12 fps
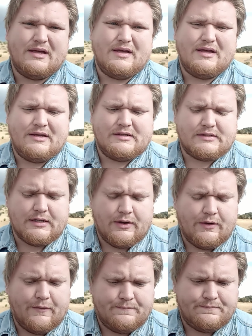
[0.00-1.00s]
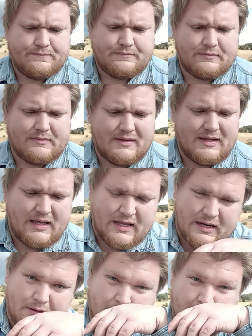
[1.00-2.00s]
So
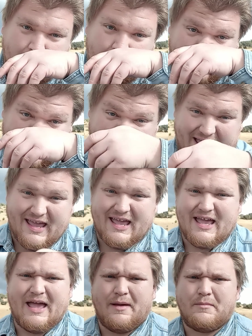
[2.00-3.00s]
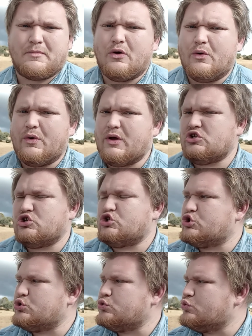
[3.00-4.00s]
anyway, I am going
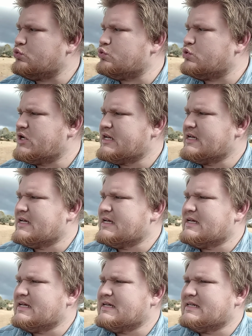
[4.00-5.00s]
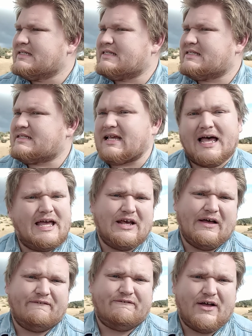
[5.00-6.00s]
to sign off
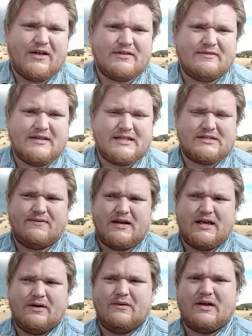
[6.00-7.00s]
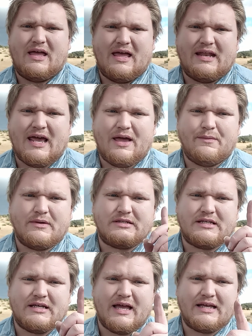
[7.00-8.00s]
on this video and I will see you
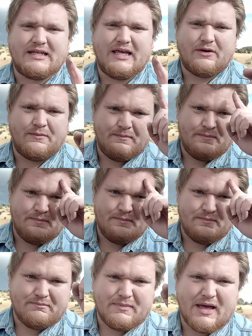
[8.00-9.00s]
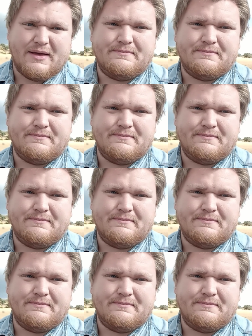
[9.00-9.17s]
guys later. Bye.